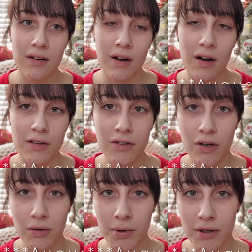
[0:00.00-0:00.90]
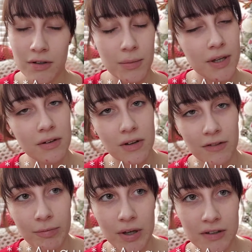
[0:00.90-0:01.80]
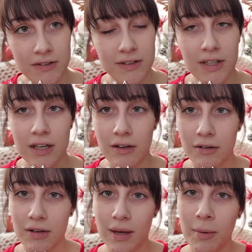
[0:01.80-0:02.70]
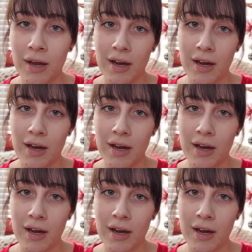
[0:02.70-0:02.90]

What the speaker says: October No Make No Life box Nico Glam.